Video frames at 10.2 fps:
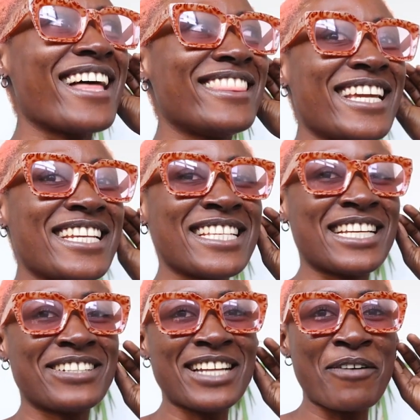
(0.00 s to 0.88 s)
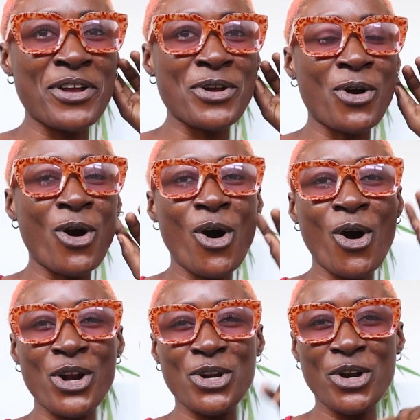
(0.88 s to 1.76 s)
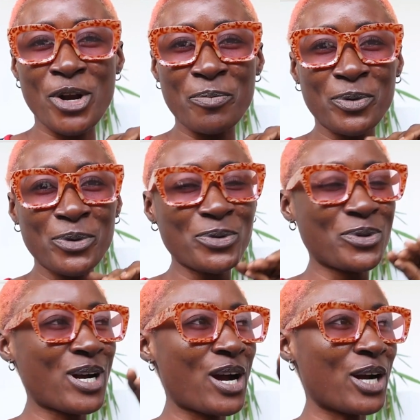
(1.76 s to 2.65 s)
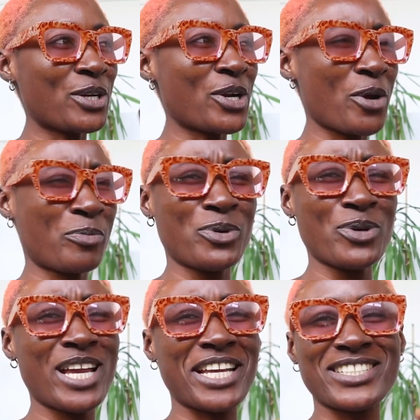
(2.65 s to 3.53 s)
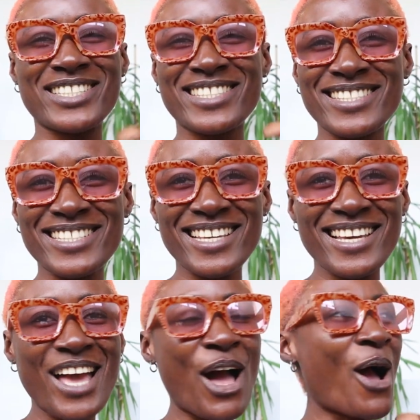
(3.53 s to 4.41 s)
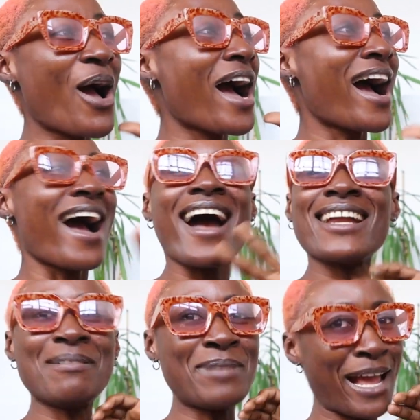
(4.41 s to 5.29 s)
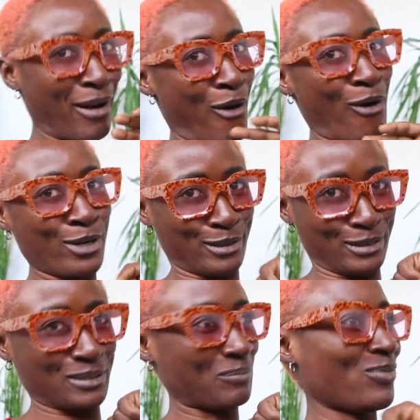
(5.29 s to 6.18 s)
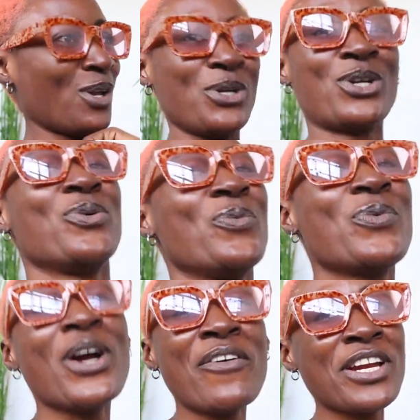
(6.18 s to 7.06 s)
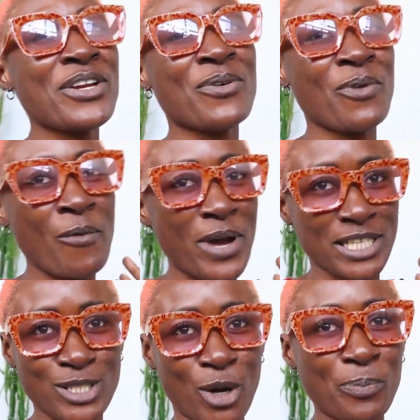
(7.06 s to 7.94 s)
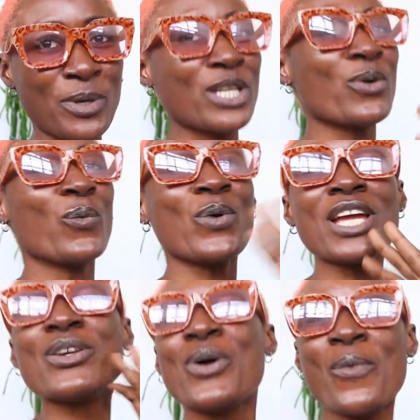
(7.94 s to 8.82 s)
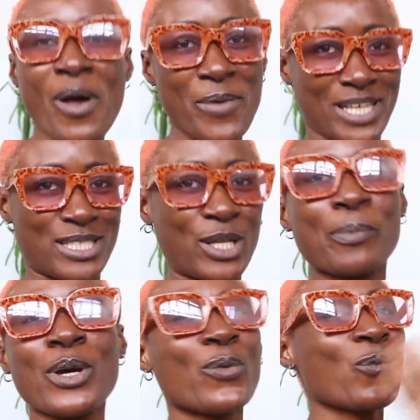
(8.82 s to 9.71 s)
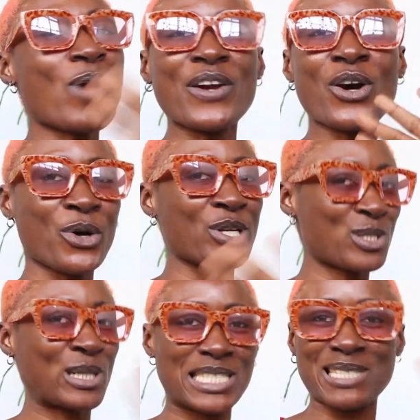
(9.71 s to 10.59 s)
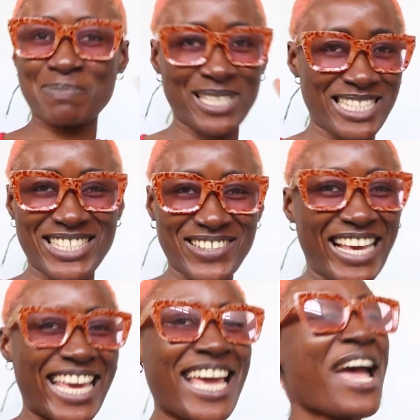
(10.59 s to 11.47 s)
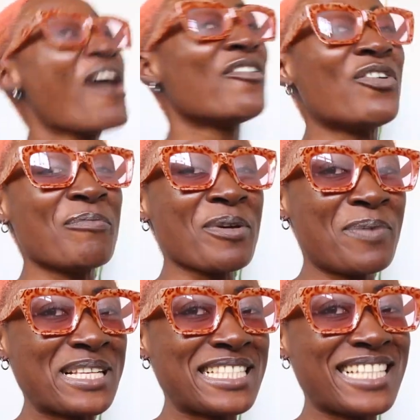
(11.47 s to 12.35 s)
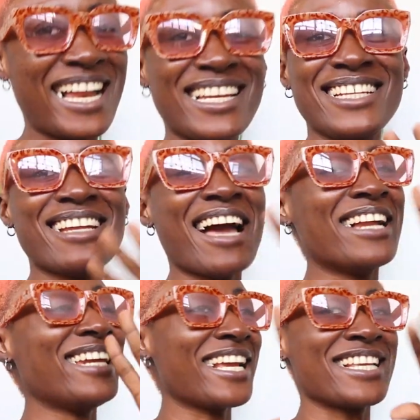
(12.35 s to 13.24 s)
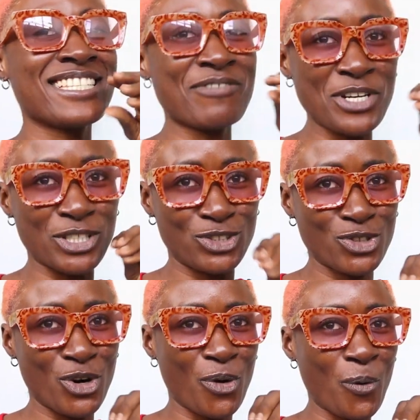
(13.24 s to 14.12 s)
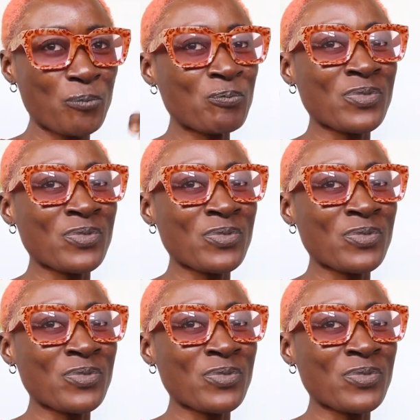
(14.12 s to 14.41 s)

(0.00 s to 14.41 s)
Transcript: And then there's another one you call honorable HC, and I'm like, hold on, we already know where we are stopping. We are not going to all these places, okay? For me personally, like, it's even a struggle.